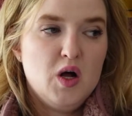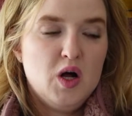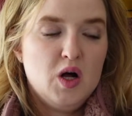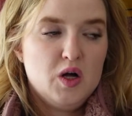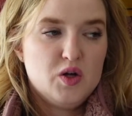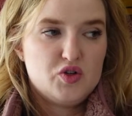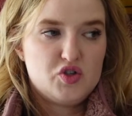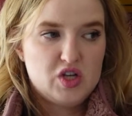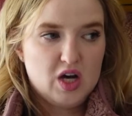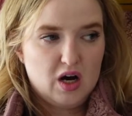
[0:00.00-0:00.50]

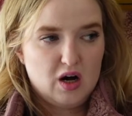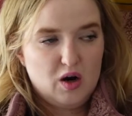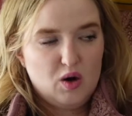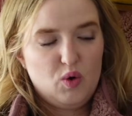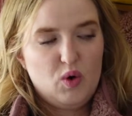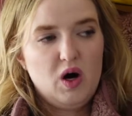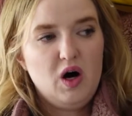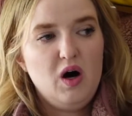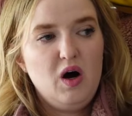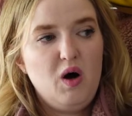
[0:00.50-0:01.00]

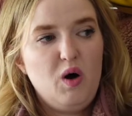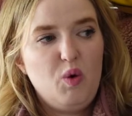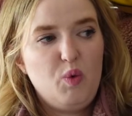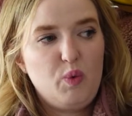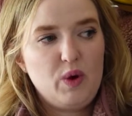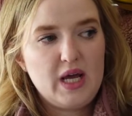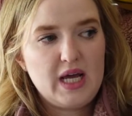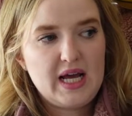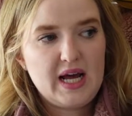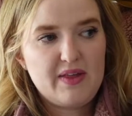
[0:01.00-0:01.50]
So
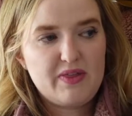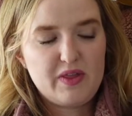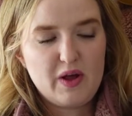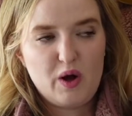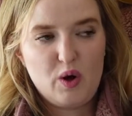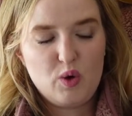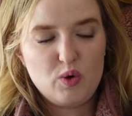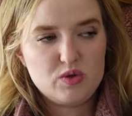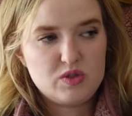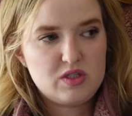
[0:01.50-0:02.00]
we get
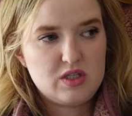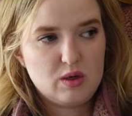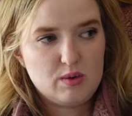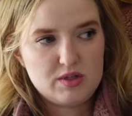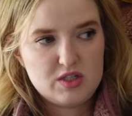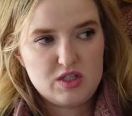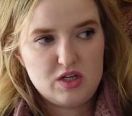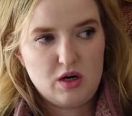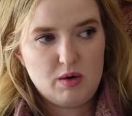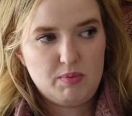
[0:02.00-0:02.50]
those. There
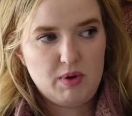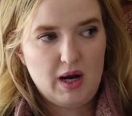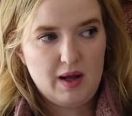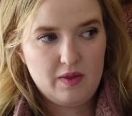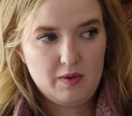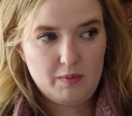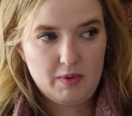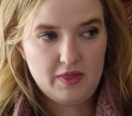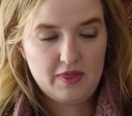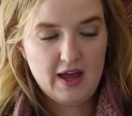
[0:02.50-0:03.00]
was no
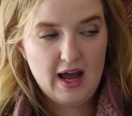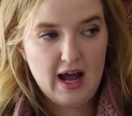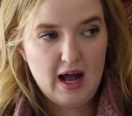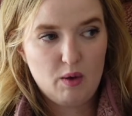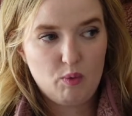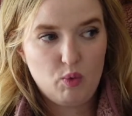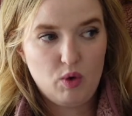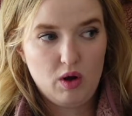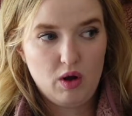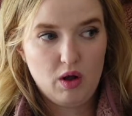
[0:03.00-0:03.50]
problem with
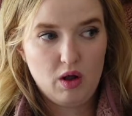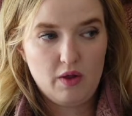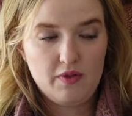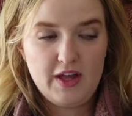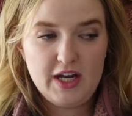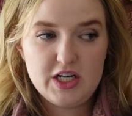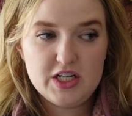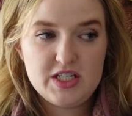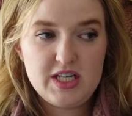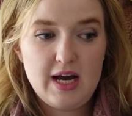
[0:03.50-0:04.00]
that. Well,
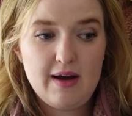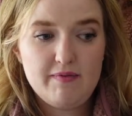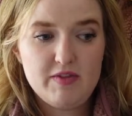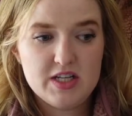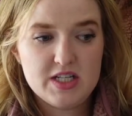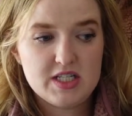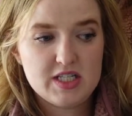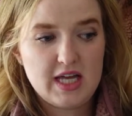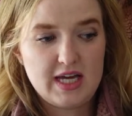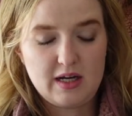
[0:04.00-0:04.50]
they just have
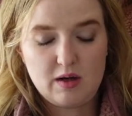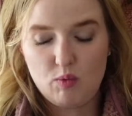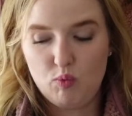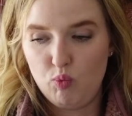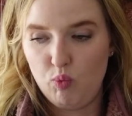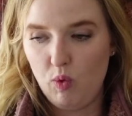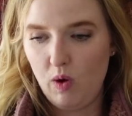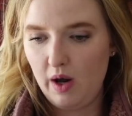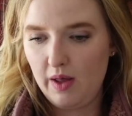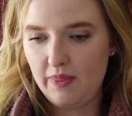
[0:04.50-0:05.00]
this like
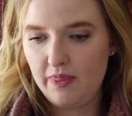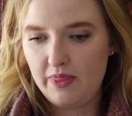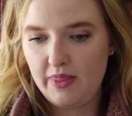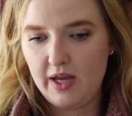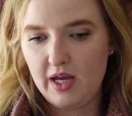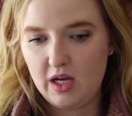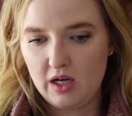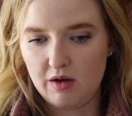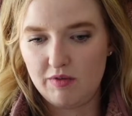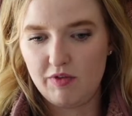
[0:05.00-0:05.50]
one
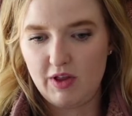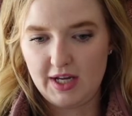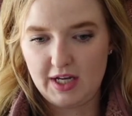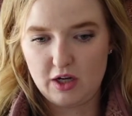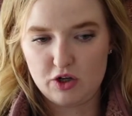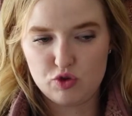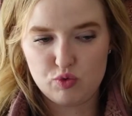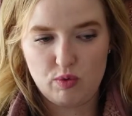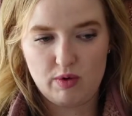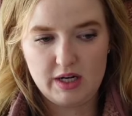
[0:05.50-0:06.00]
thing of like
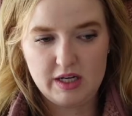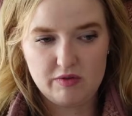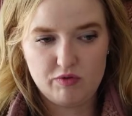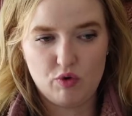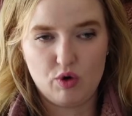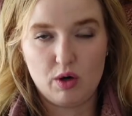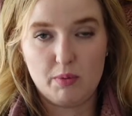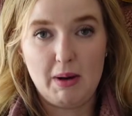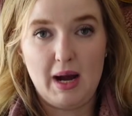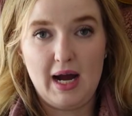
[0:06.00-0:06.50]
a
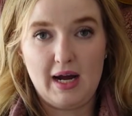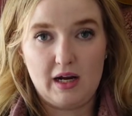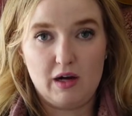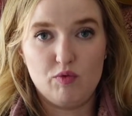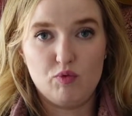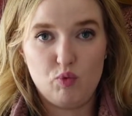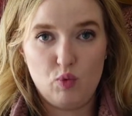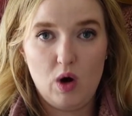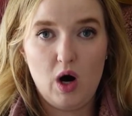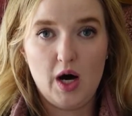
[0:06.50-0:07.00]
24 pack
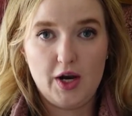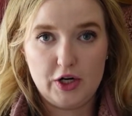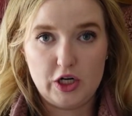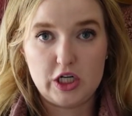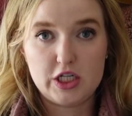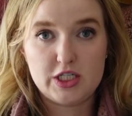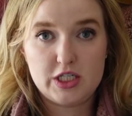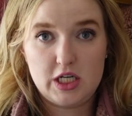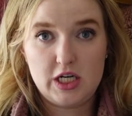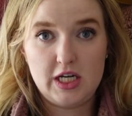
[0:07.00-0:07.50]
of water
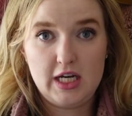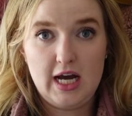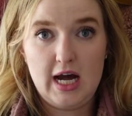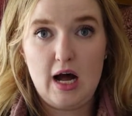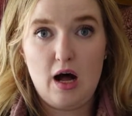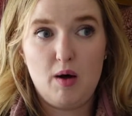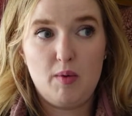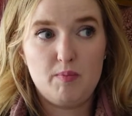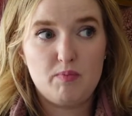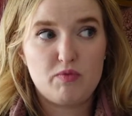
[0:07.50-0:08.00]
sitting
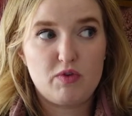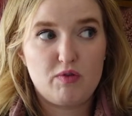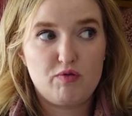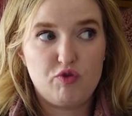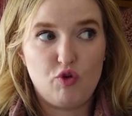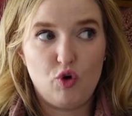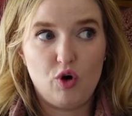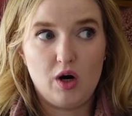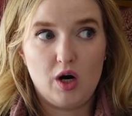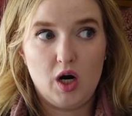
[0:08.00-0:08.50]
out
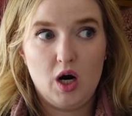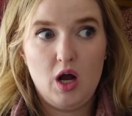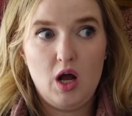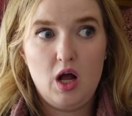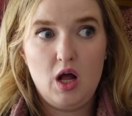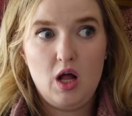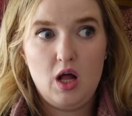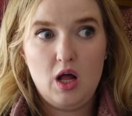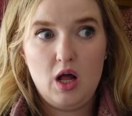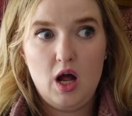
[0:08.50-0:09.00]
for
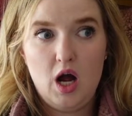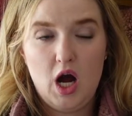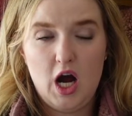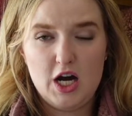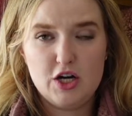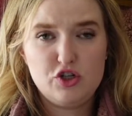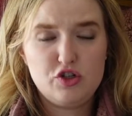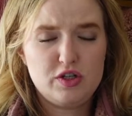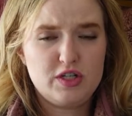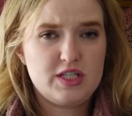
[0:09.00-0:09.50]

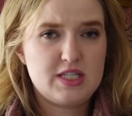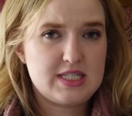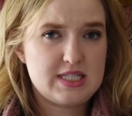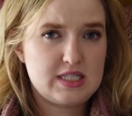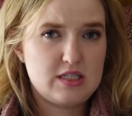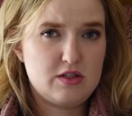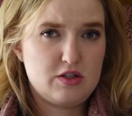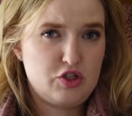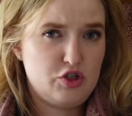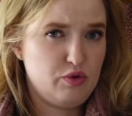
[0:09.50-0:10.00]
hundreds
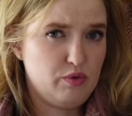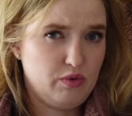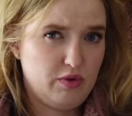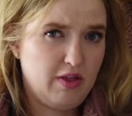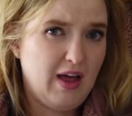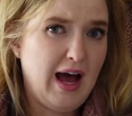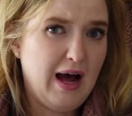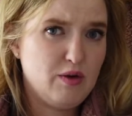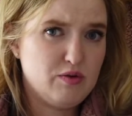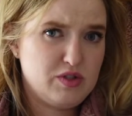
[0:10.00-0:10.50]
to
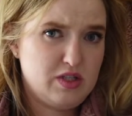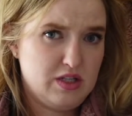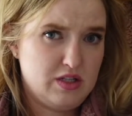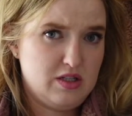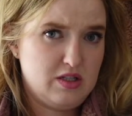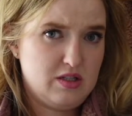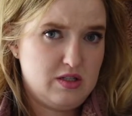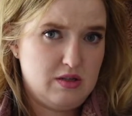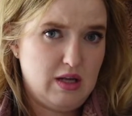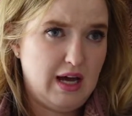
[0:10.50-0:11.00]

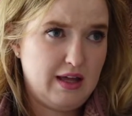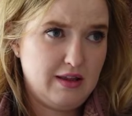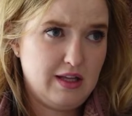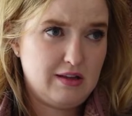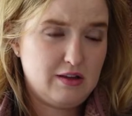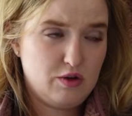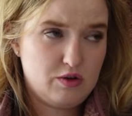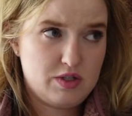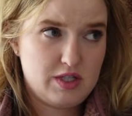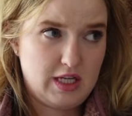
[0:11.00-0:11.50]
thousands. I
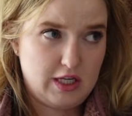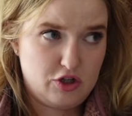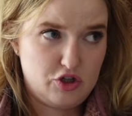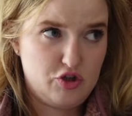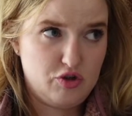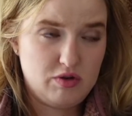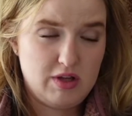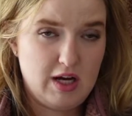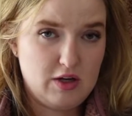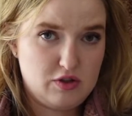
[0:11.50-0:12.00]
think there's like
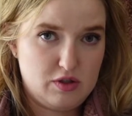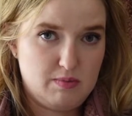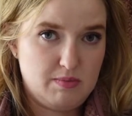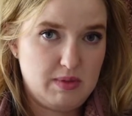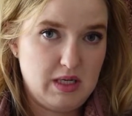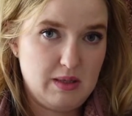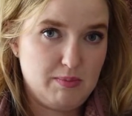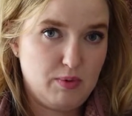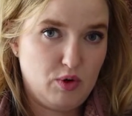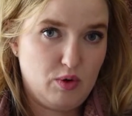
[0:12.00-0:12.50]
2,000
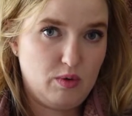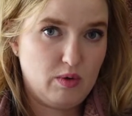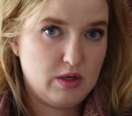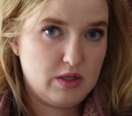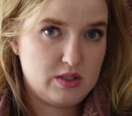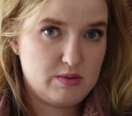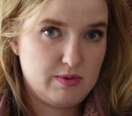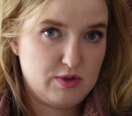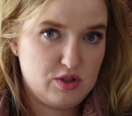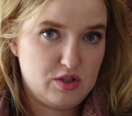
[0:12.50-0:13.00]
people who are
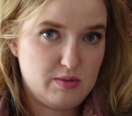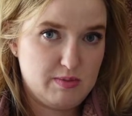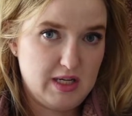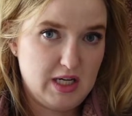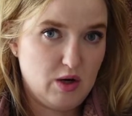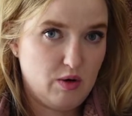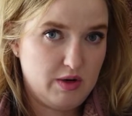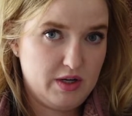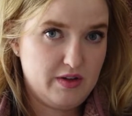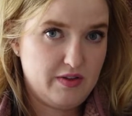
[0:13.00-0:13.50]
supposed to be
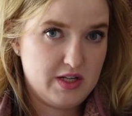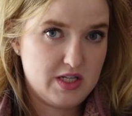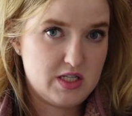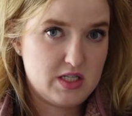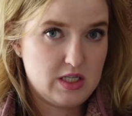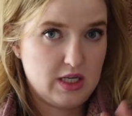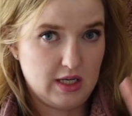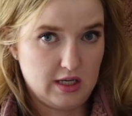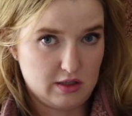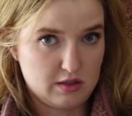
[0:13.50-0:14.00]
going to
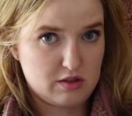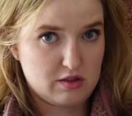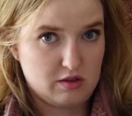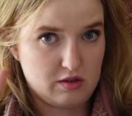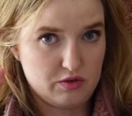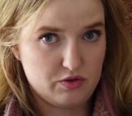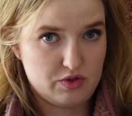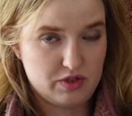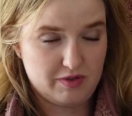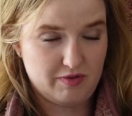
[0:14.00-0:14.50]
this
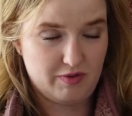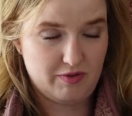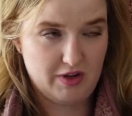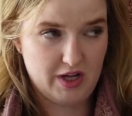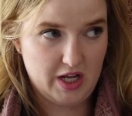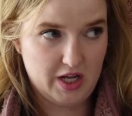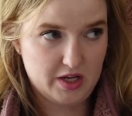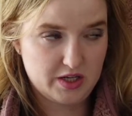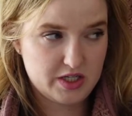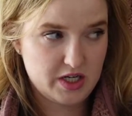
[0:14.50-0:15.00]
exclusive
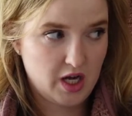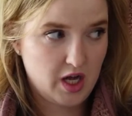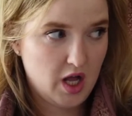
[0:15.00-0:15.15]
event.